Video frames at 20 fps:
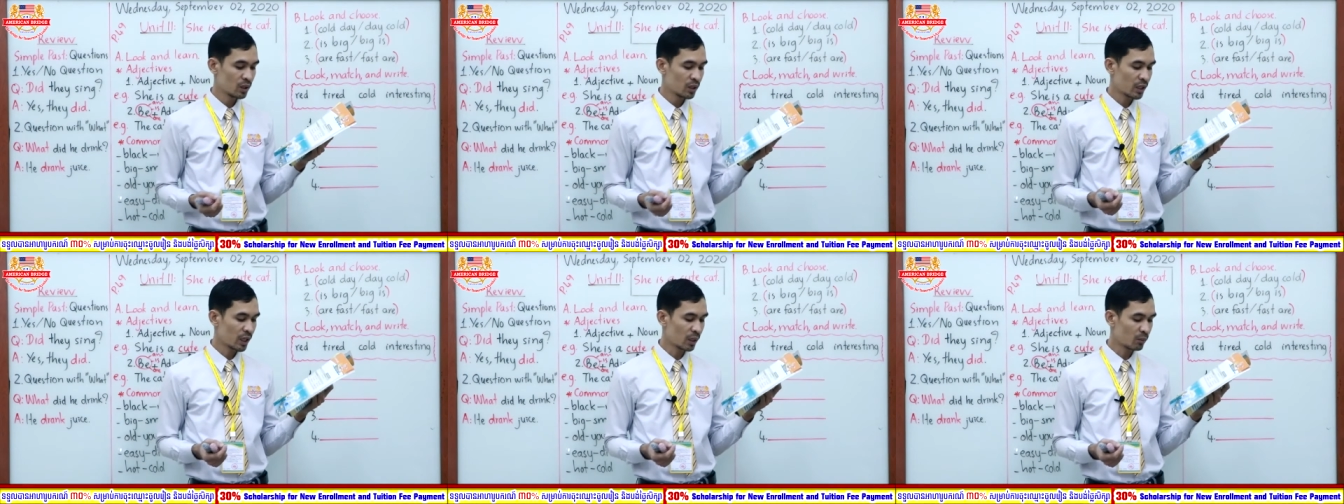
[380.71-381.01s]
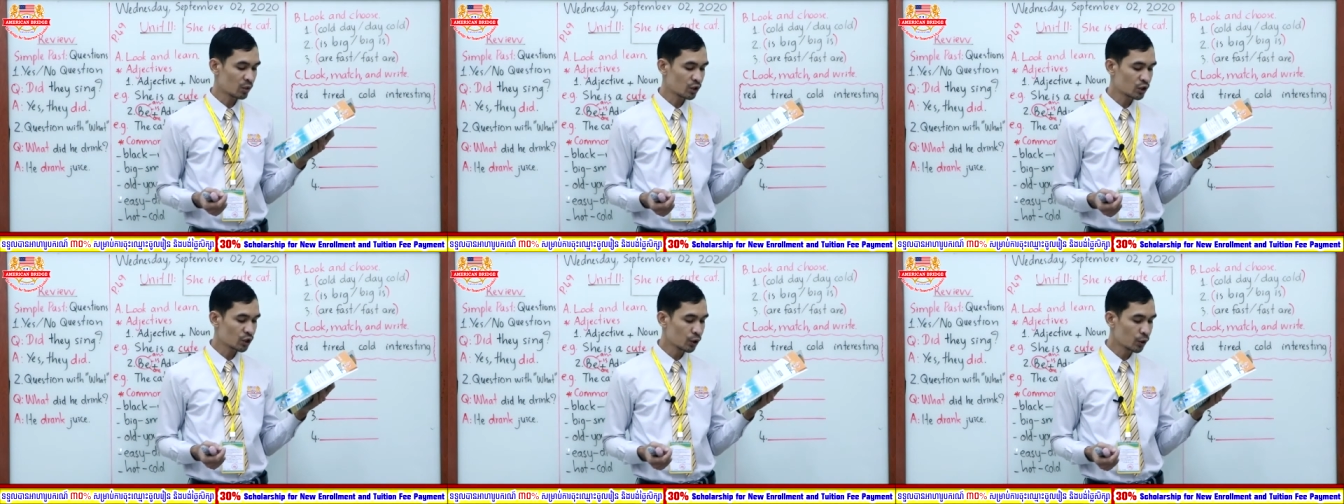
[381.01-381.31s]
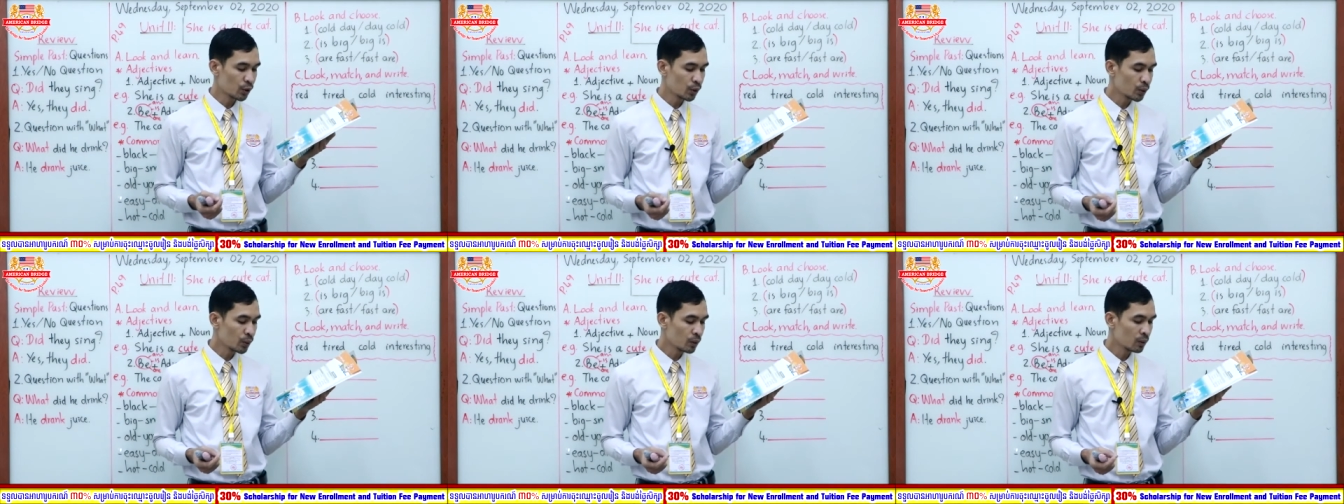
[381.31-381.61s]
Number
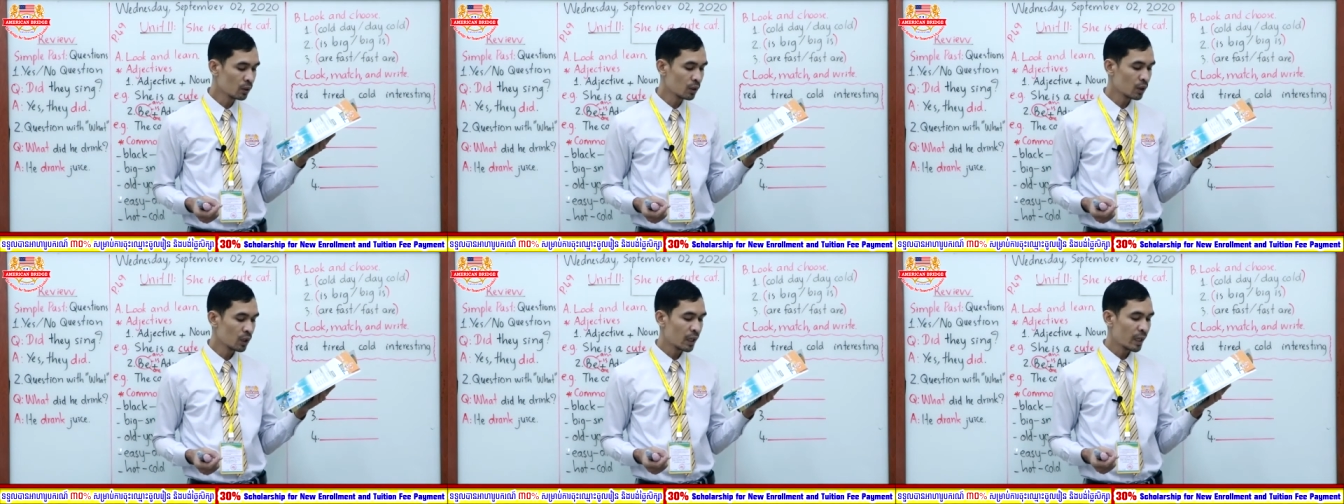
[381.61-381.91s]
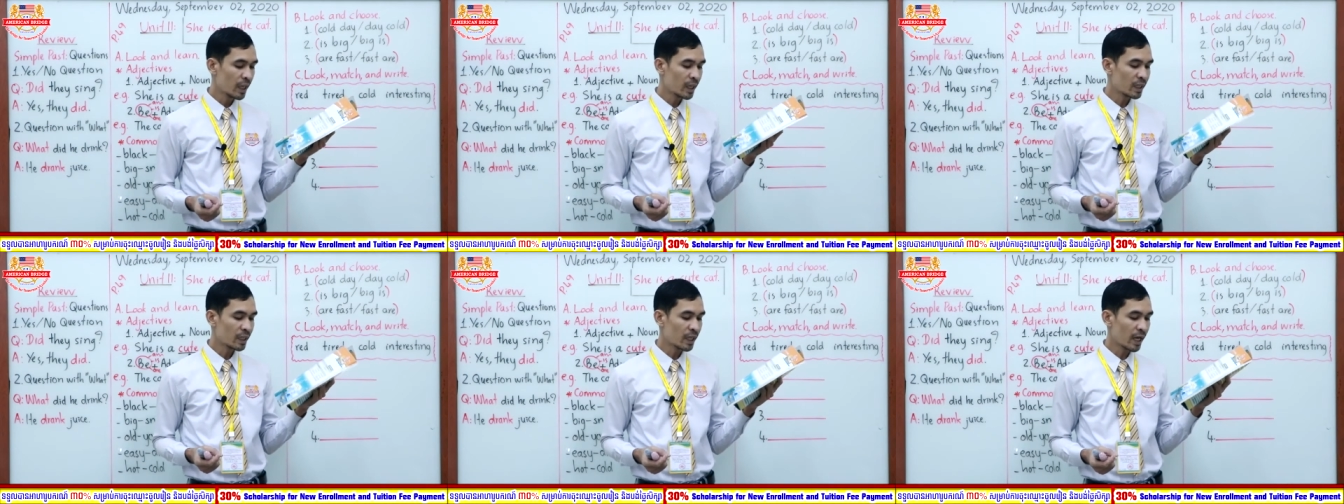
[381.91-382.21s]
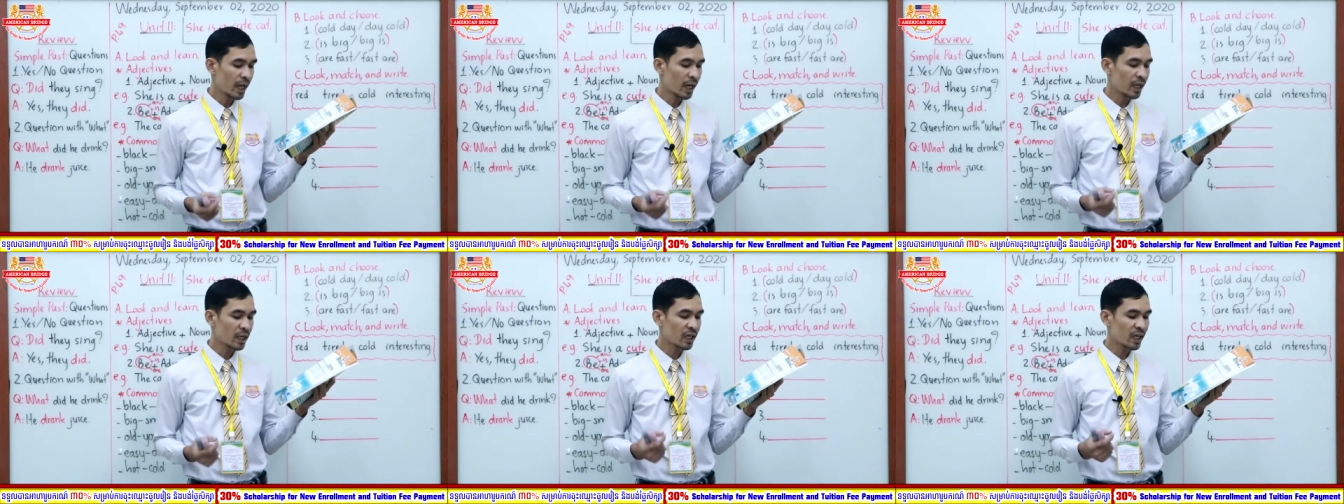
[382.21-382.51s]
two,
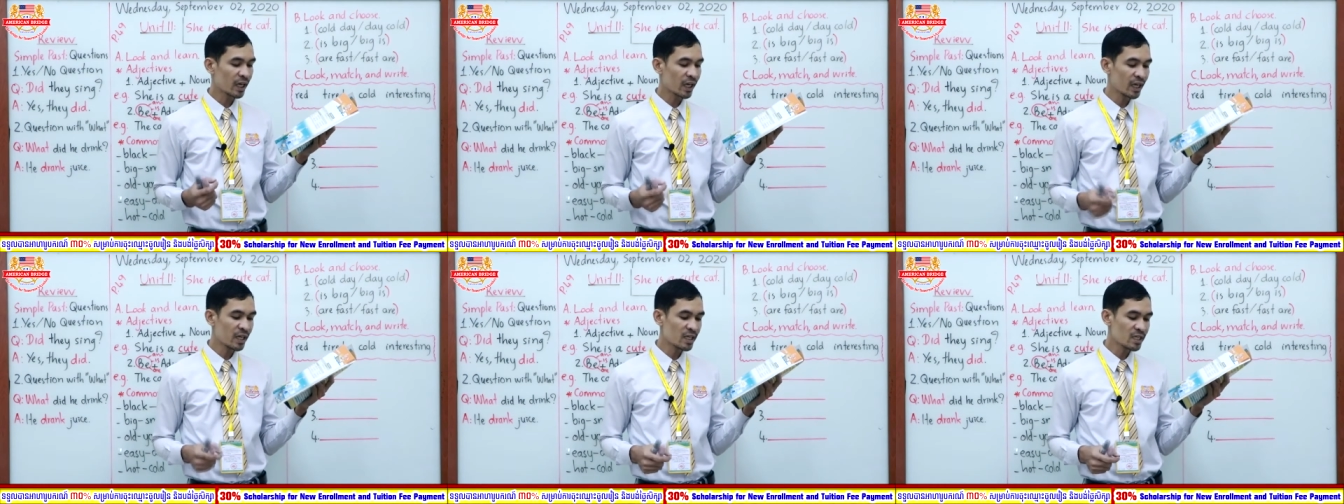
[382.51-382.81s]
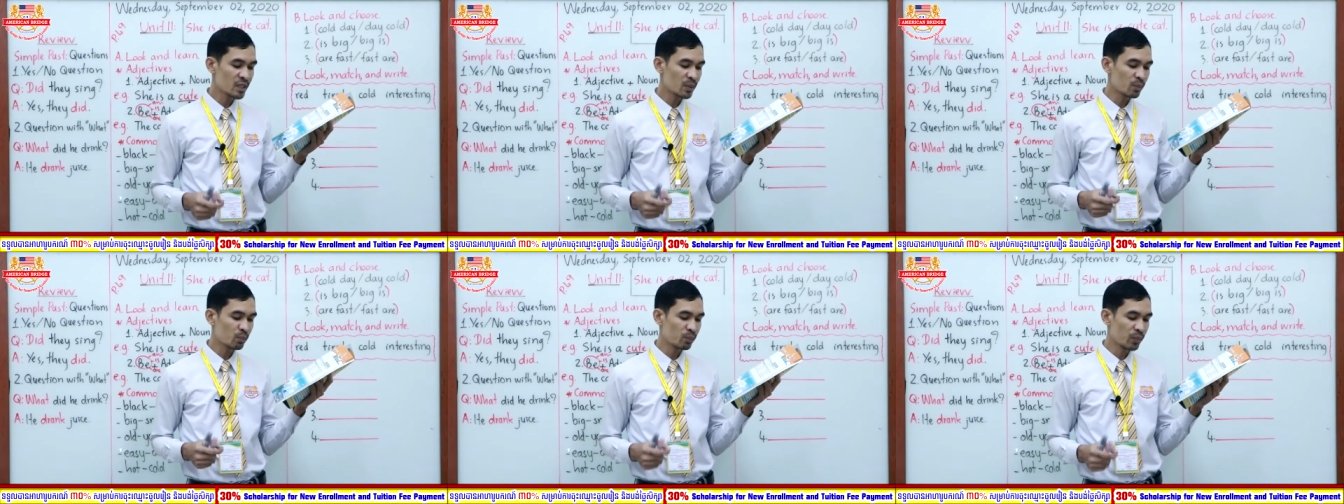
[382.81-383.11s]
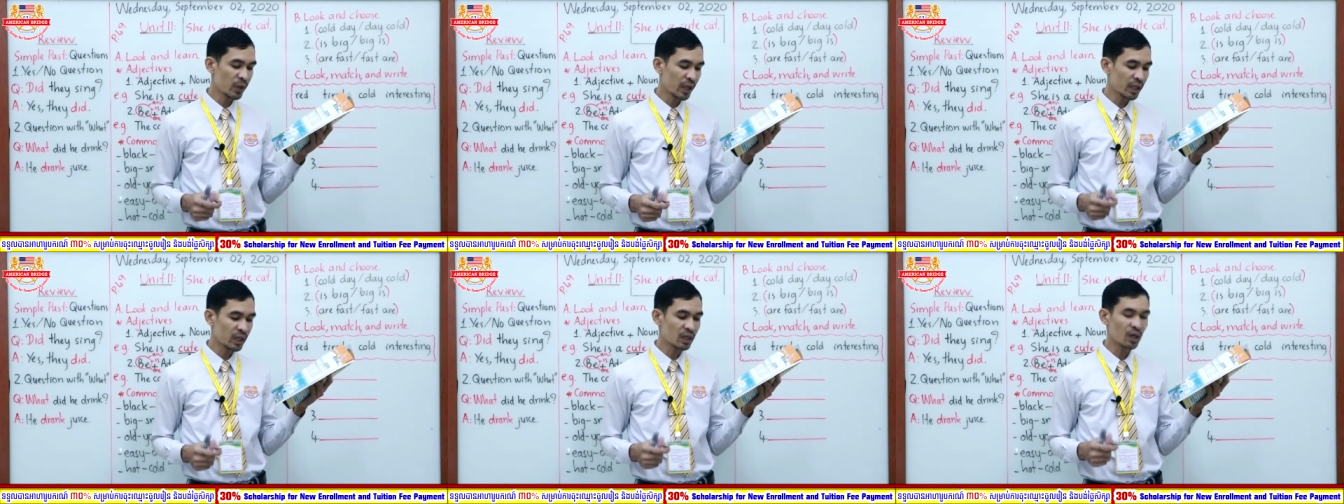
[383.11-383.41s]
that is
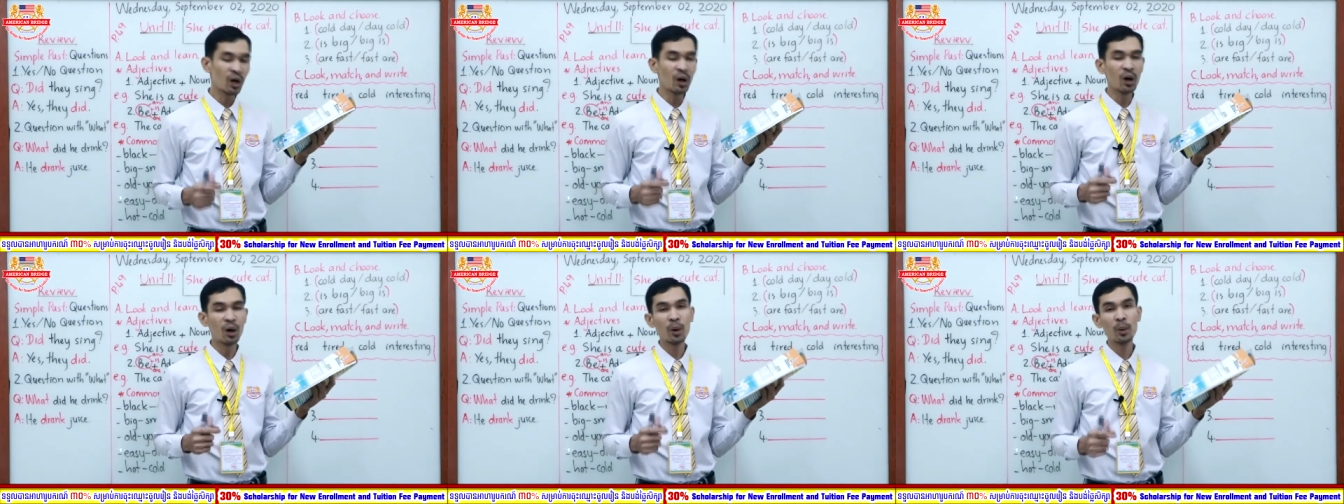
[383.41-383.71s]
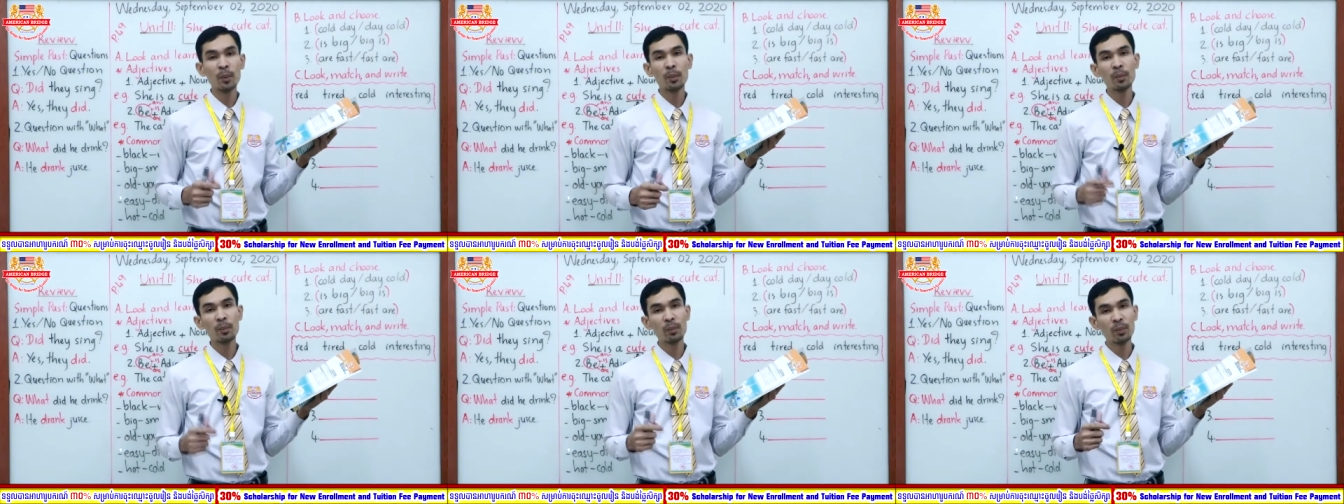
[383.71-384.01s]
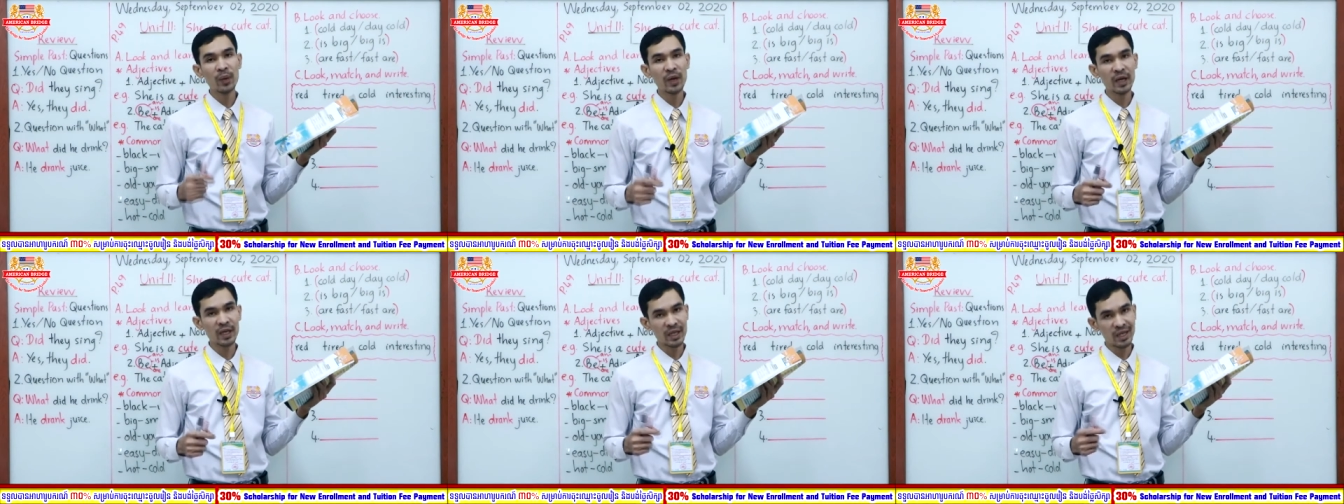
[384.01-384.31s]
big or
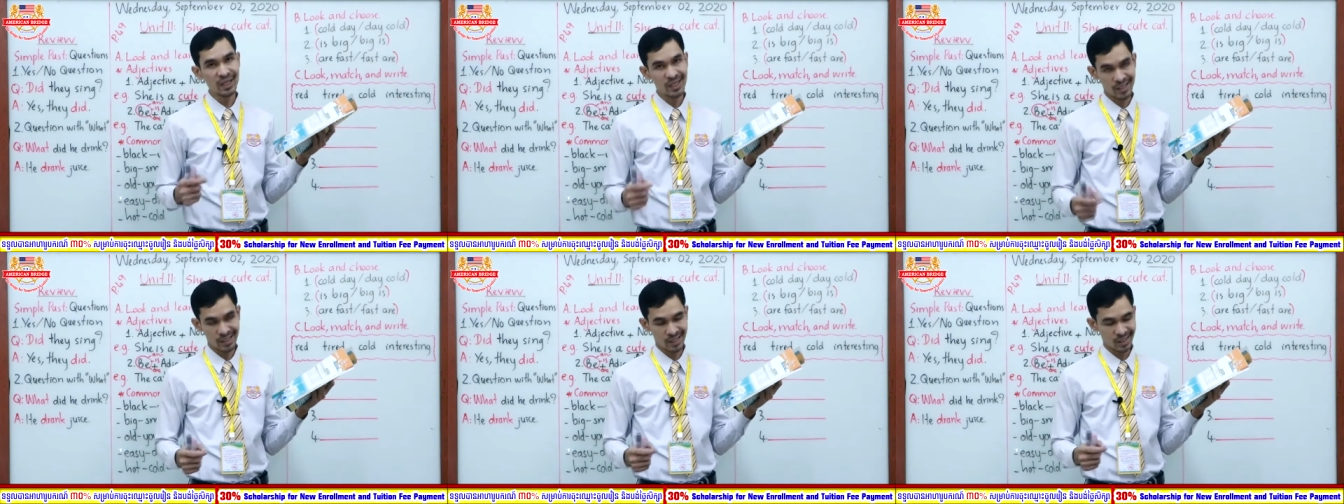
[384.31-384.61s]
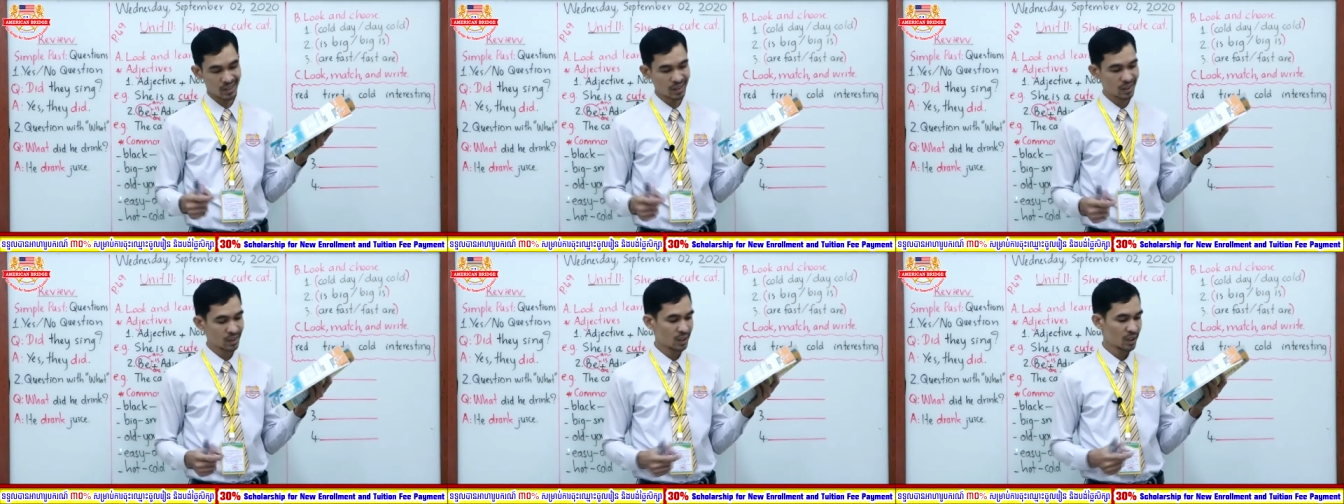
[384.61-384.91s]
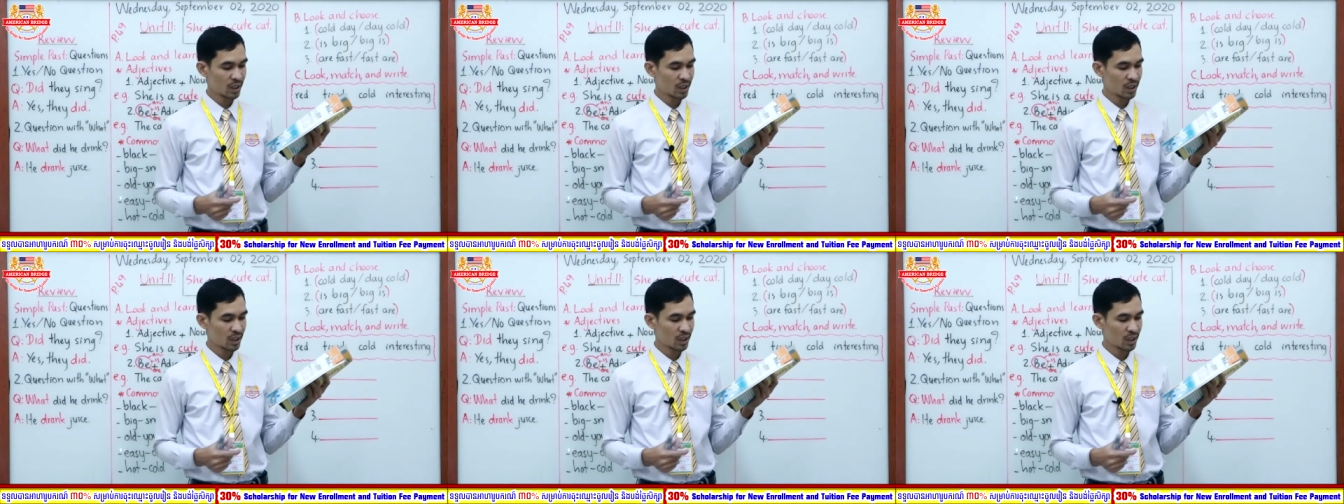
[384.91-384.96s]
big is.